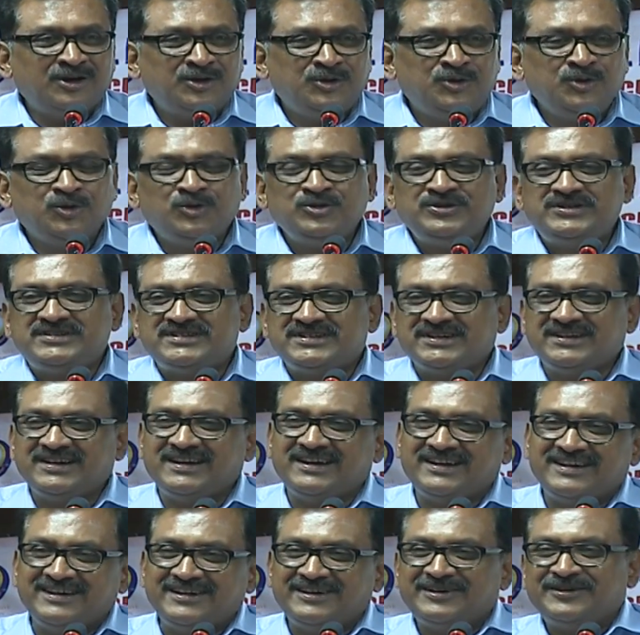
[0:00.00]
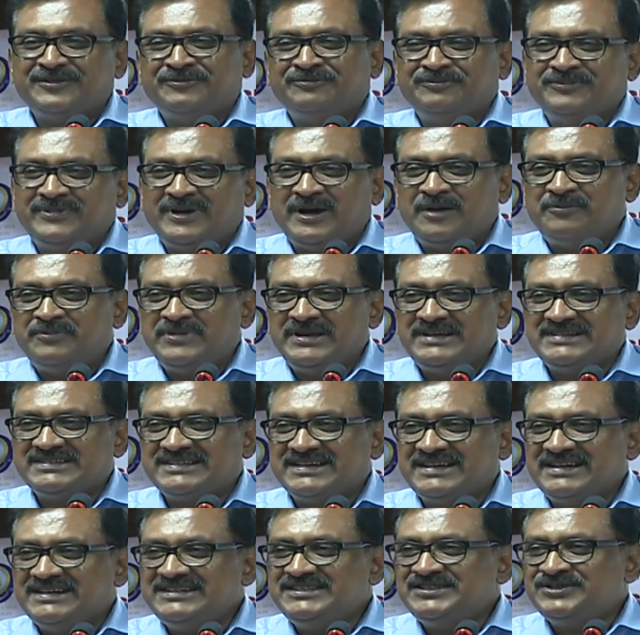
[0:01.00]
huge pay
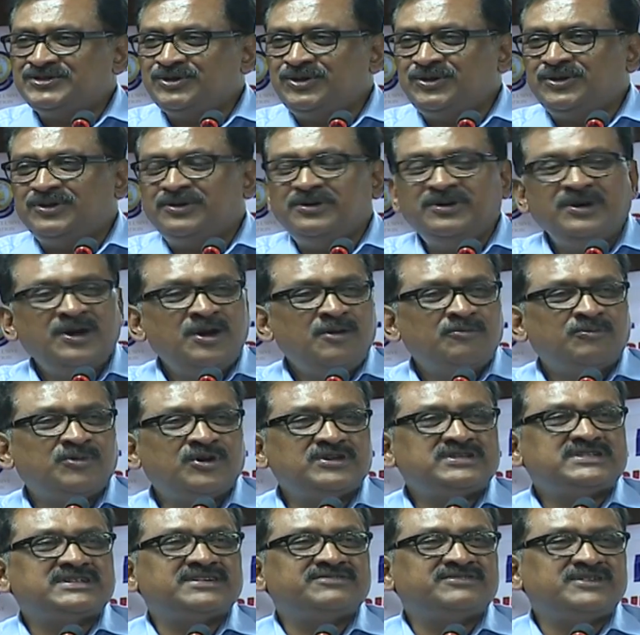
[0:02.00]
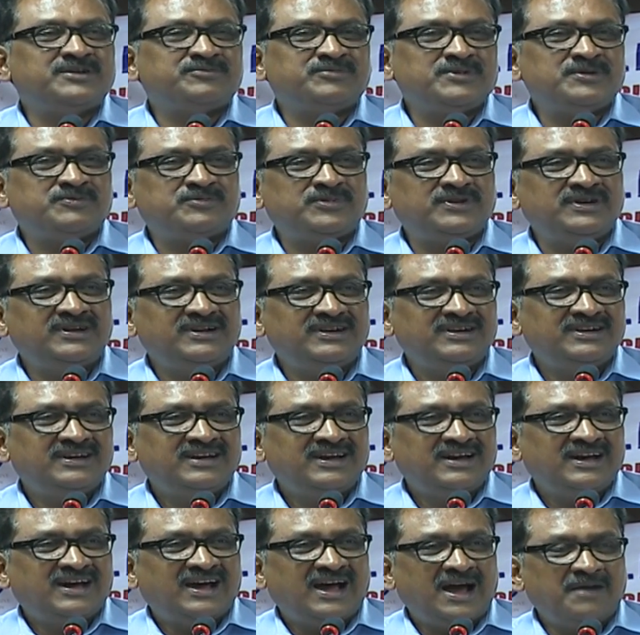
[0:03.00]
scale. So most of the people,
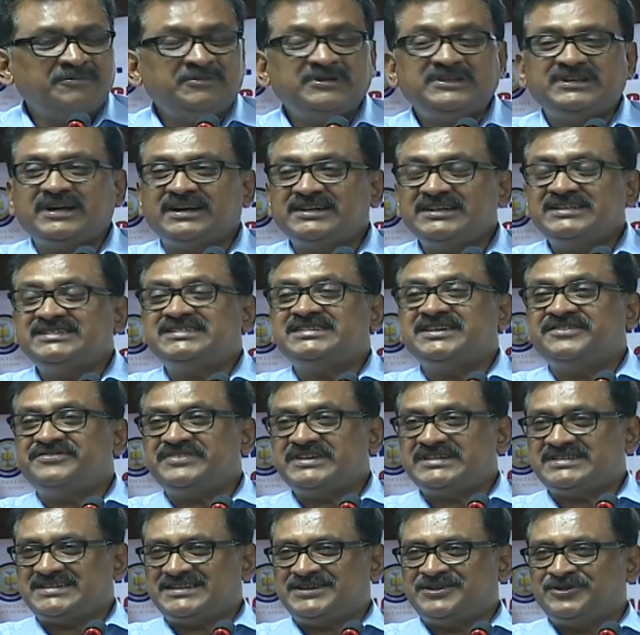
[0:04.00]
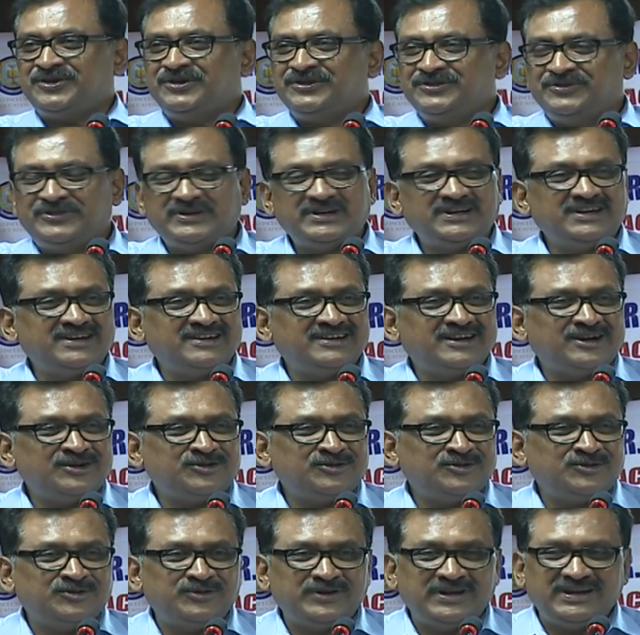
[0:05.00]
that is safest, we need not
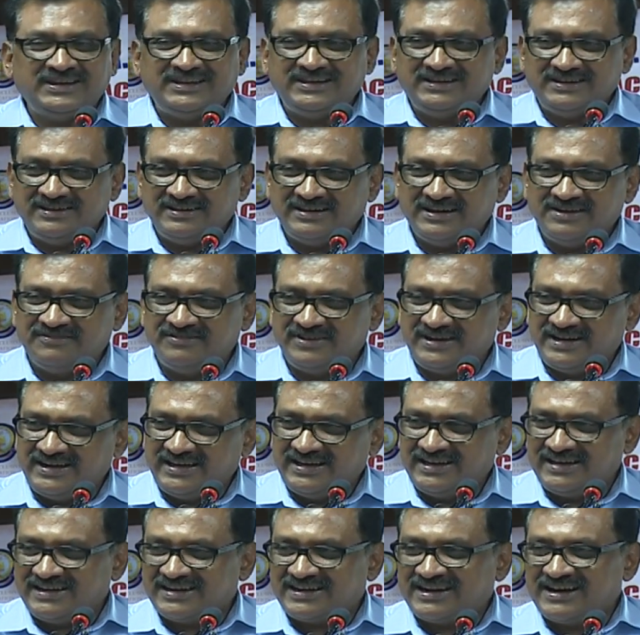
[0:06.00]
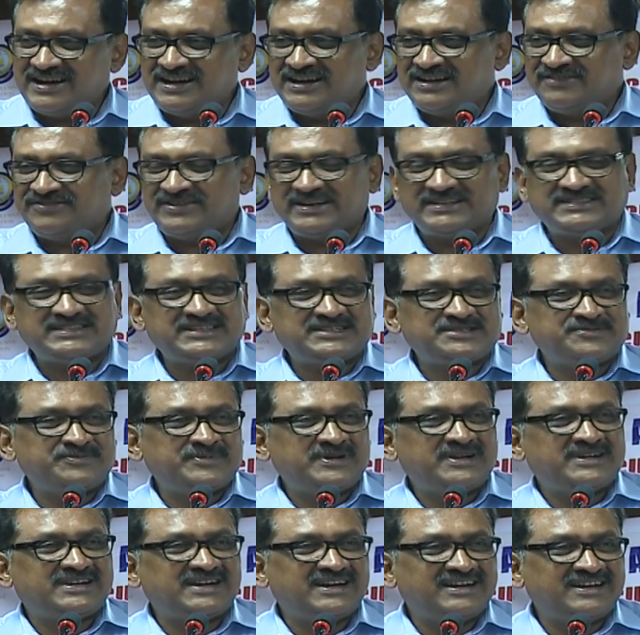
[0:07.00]
to do any everyday kind of
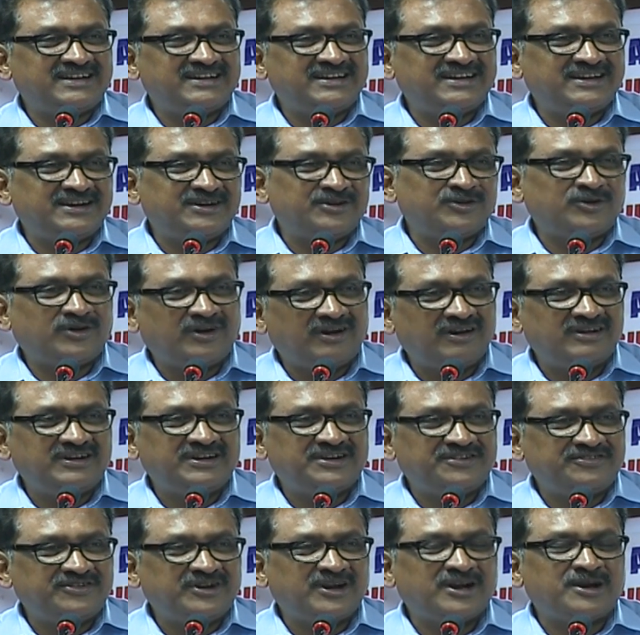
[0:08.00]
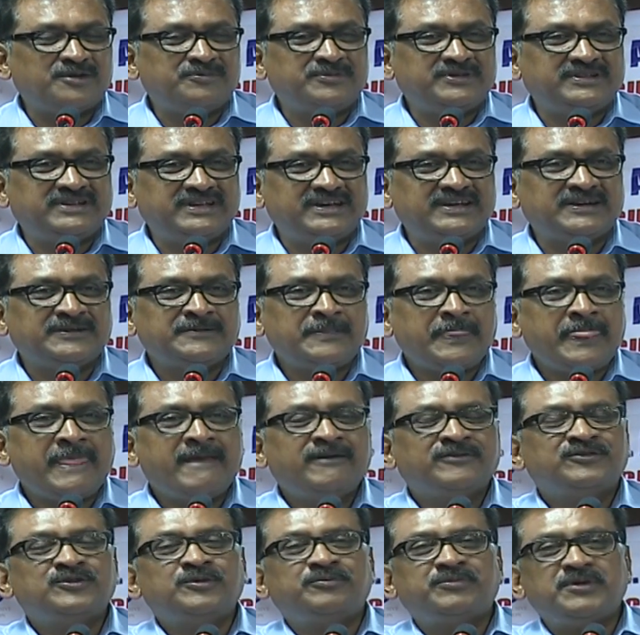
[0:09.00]
assessment and all, it will not be there.
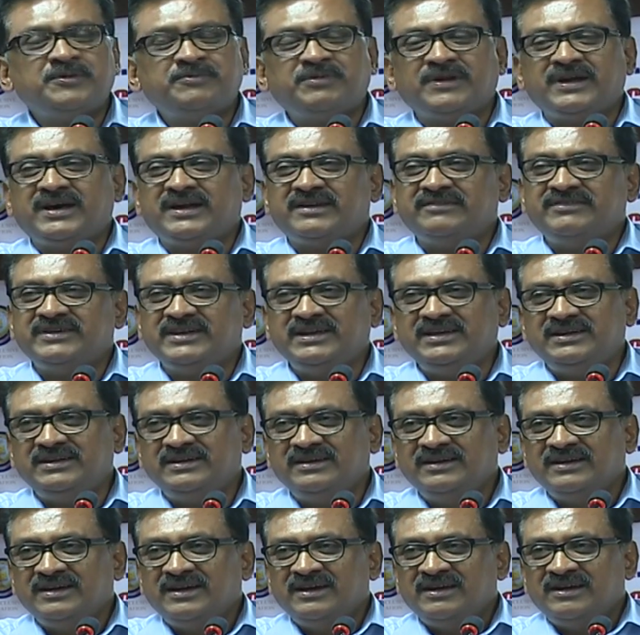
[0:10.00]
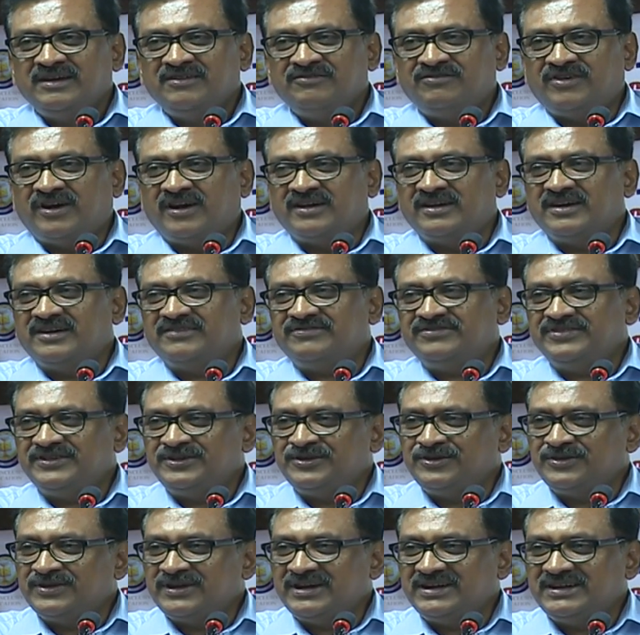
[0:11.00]
So people are very fond of
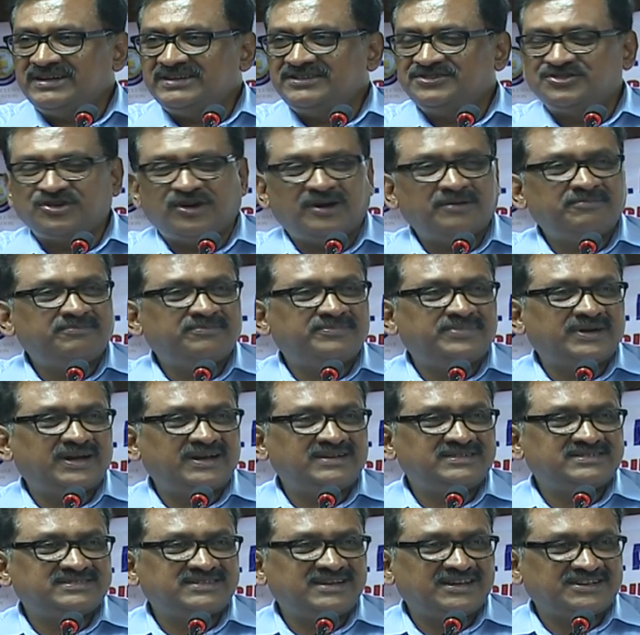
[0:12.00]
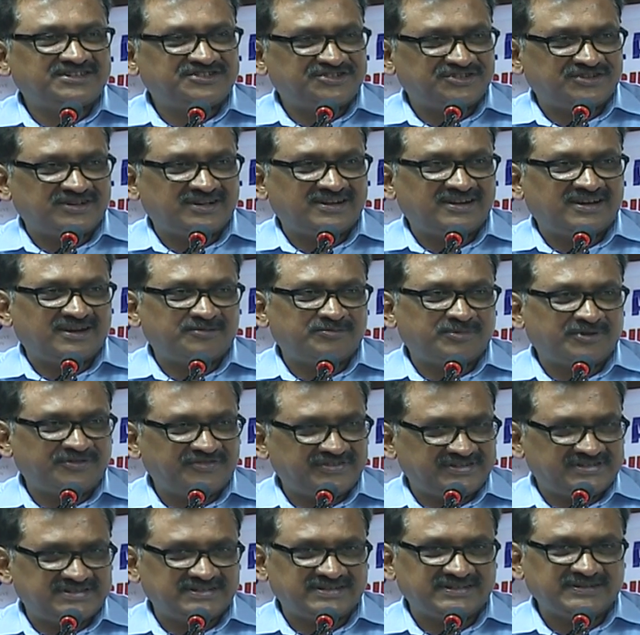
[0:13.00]
getting job as lecturer or
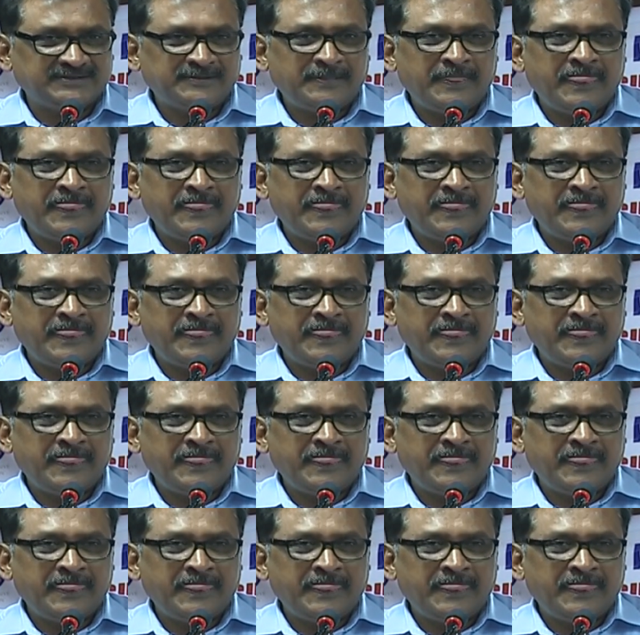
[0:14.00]
professor.